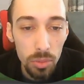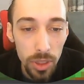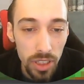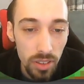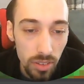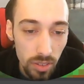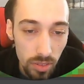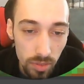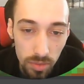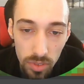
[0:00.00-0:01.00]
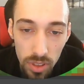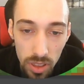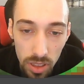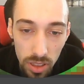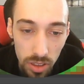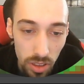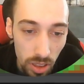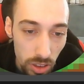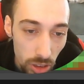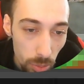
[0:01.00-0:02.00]
in, I
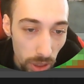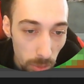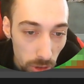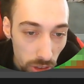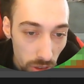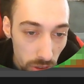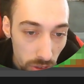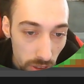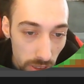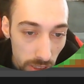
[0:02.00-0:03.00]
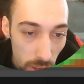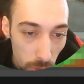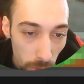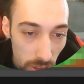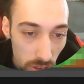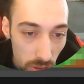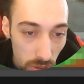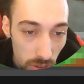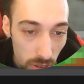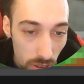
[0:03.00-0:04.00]
should be able to show you that each pixel